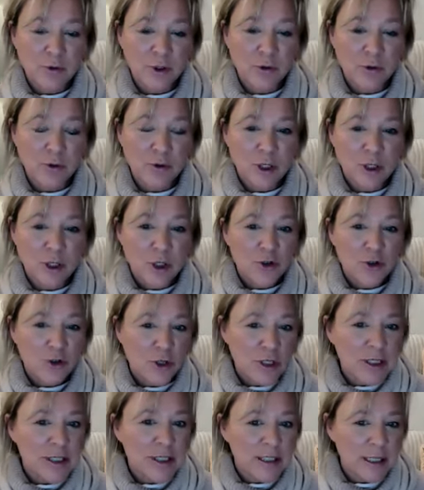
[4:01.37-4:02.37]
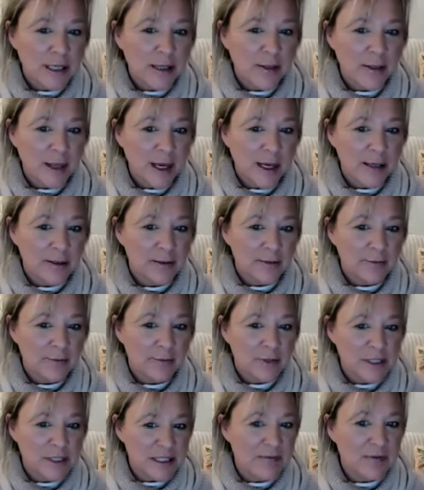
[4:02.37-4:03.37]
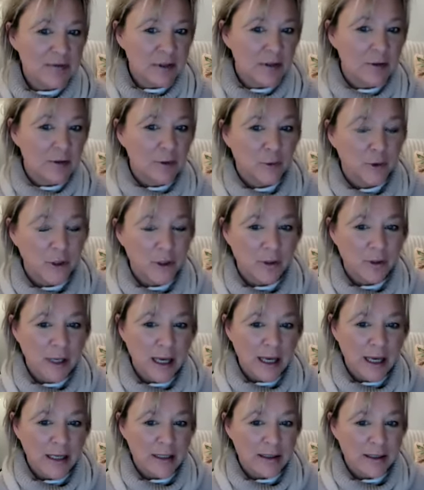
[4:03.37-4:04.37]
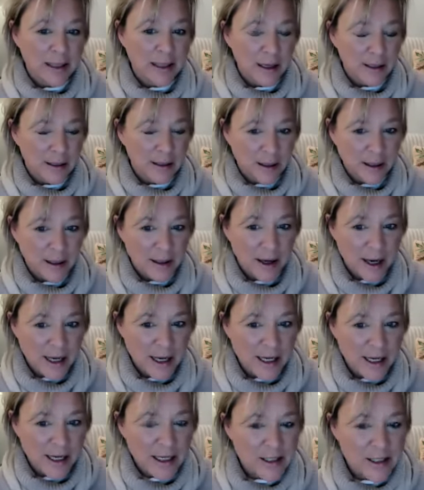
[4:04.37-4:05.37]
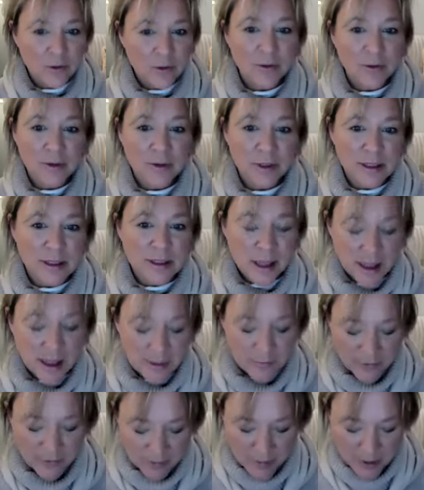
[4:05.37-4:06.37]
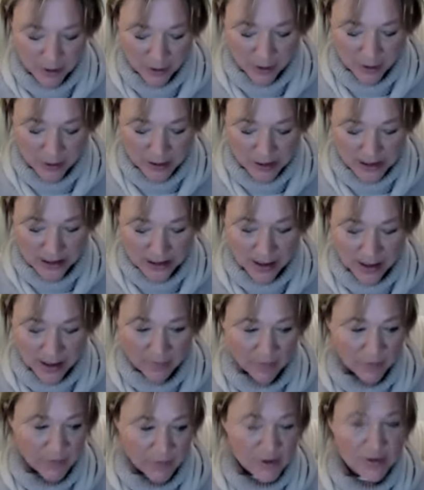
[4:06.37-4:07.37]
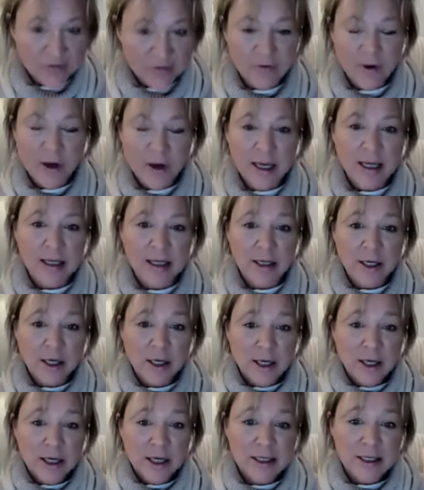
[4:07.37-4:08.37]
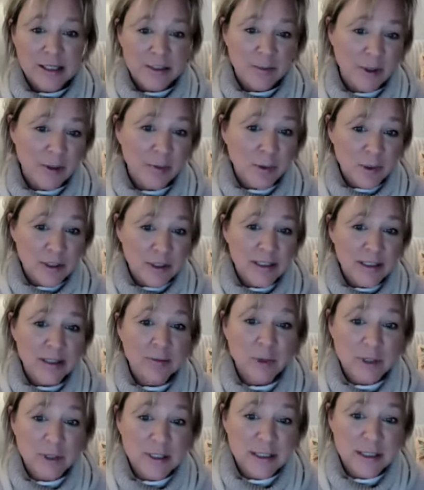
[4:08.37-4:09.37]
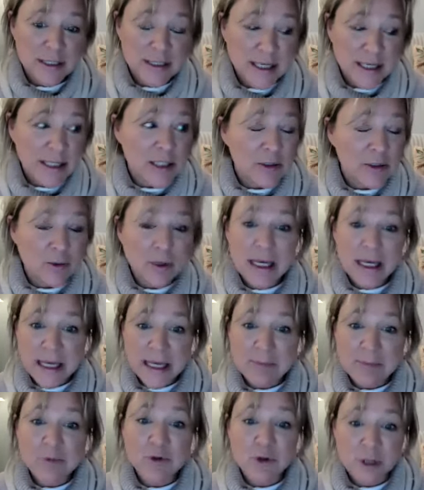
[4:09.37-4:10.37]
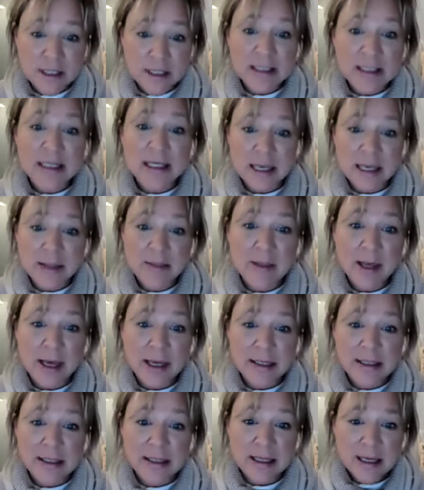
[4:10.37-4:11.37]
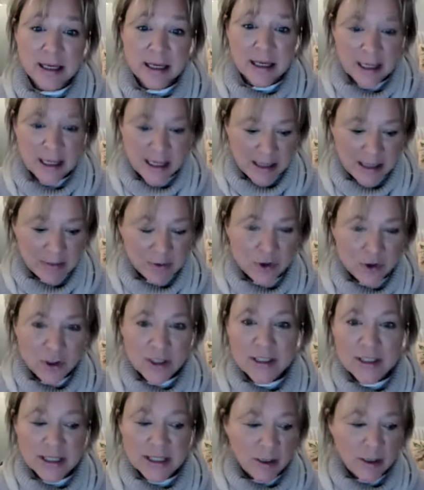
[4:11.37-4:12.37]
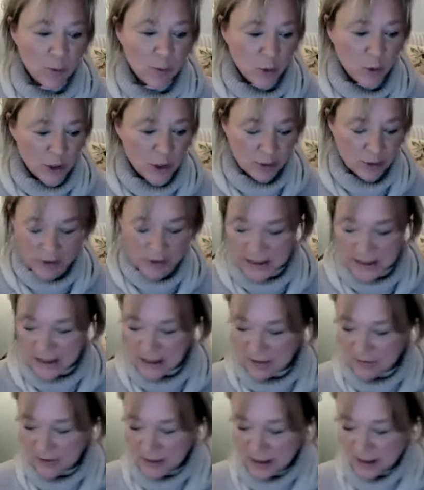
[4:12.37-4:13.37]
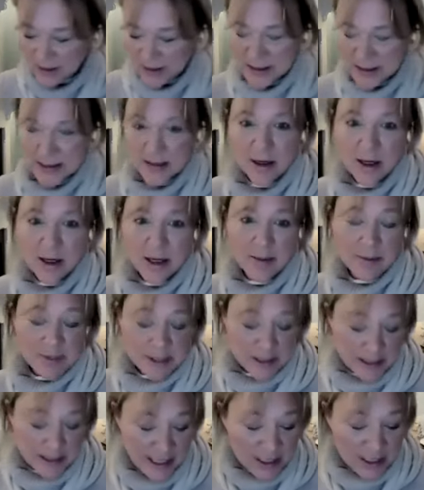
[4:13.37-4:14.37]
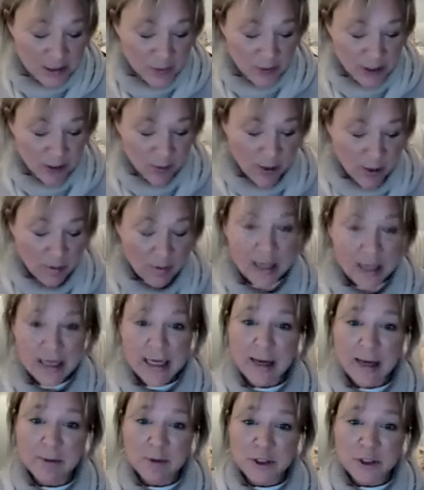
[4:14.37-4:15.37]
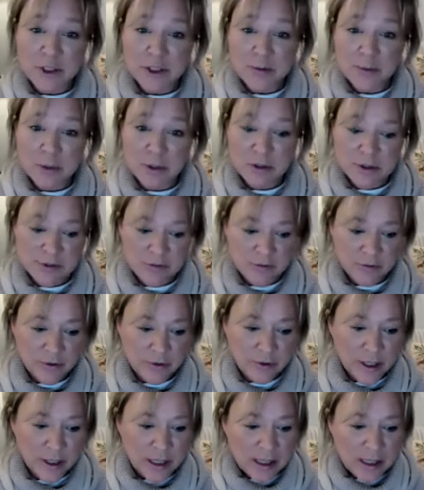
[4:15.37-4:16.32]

You're trusting that receiving thought you get, that highest thought that's come from God, that's come from the divine. And Spirit wants, wants to say to you, keep trusting in that. Keep trusting in what you're receiving at this time. So that's where you are right now, which is beautiful.